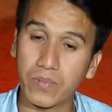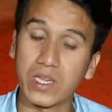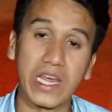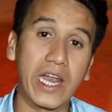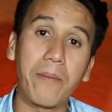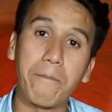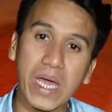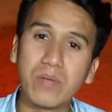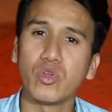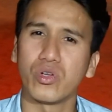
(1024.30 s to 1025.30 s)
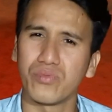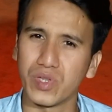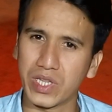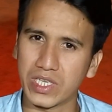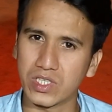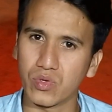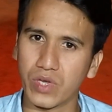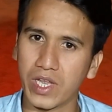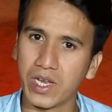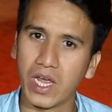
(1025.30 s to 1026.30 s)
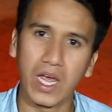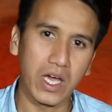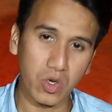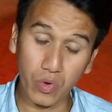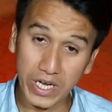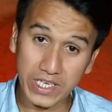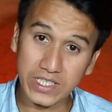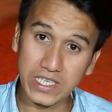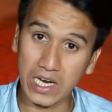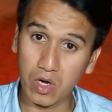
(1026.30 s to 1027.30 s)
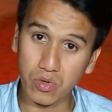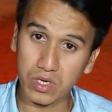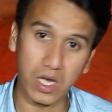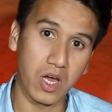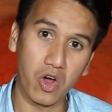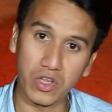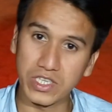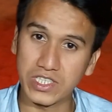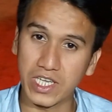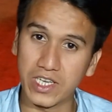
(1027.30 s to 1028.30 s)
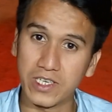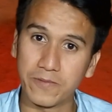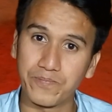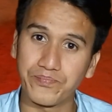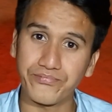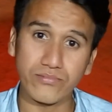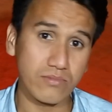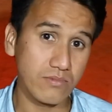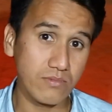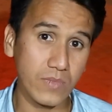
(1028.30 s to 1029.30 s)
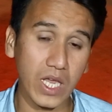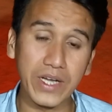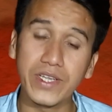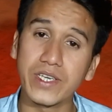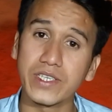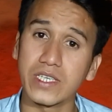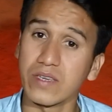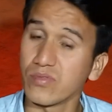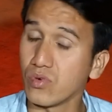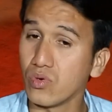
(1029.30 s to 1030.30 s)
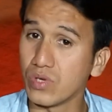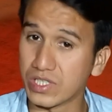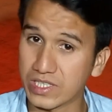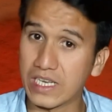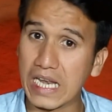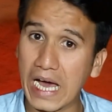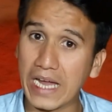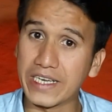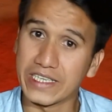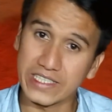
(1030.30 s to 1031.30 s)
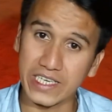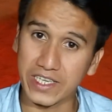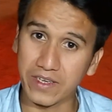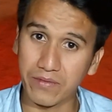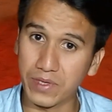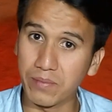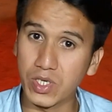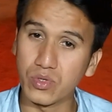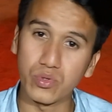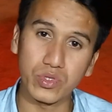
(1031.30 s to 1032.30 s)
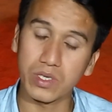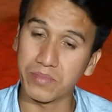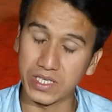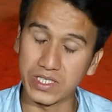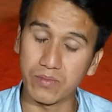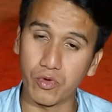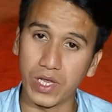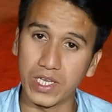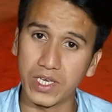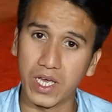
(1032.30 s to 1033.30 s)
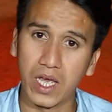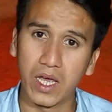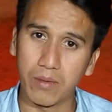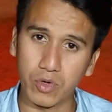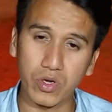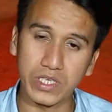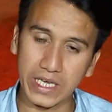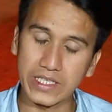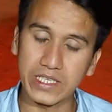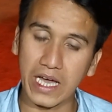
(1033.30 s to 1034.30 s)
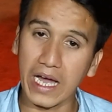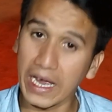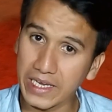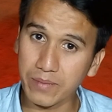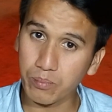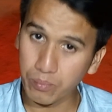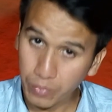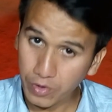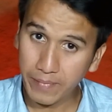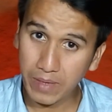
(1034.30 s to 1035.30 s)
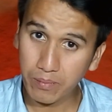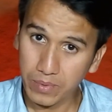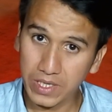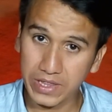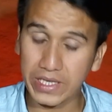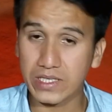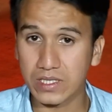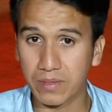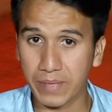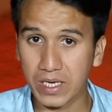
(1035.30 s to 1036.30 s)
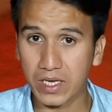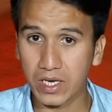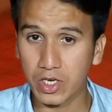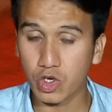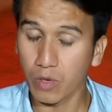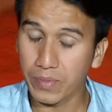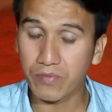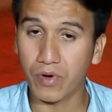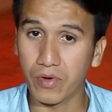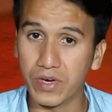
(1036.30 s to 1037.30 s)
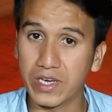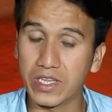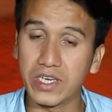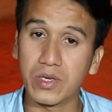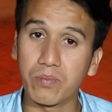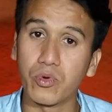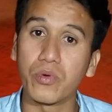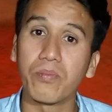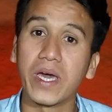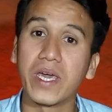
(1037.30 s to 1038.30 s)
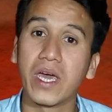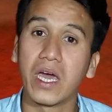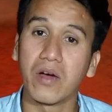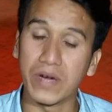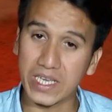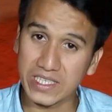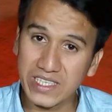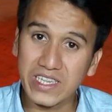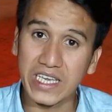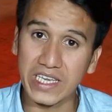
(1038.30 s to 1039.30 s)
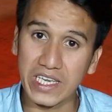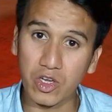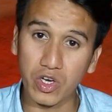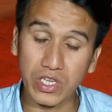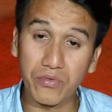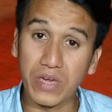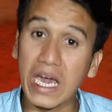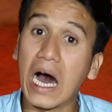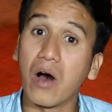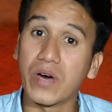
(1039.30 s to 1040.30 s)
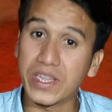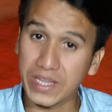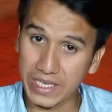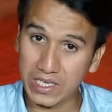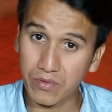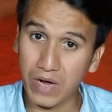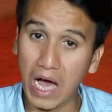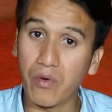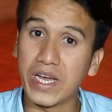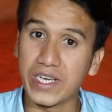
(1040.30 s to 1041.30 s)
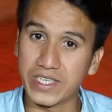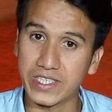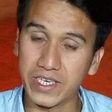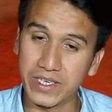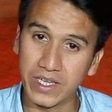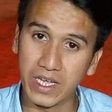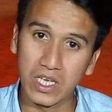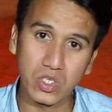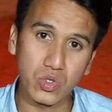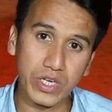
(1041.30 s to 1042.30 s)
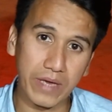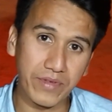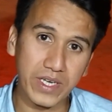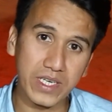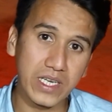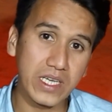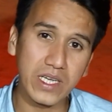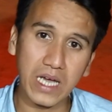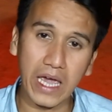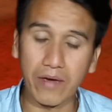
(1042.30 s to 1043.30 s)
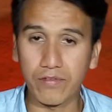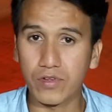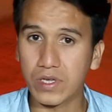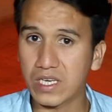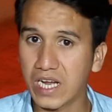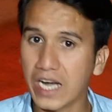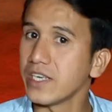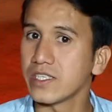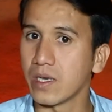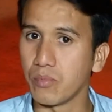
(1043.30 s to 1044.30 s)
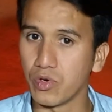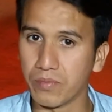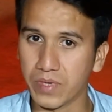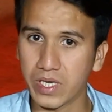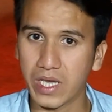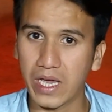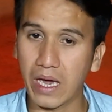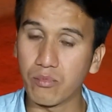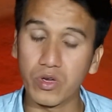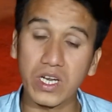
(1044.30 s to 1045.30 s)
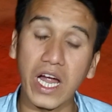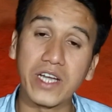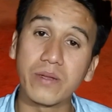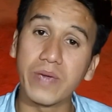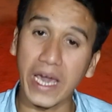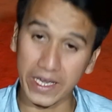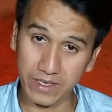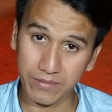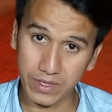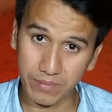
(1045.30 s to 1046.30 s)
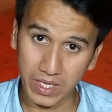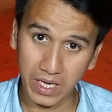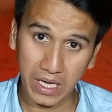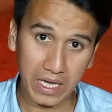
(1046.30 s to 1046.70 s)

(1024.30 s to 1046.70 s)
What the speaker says: There are many beautiful things you can go and check out on this channel. And yes, if you still are disagreeing with me due to some reason, probably because as I put my things, my topic forward, that put my, what you can say, thinking, or the way how I think, how I understand. So definitely everyone can't support me. Everyone can't be agree with me.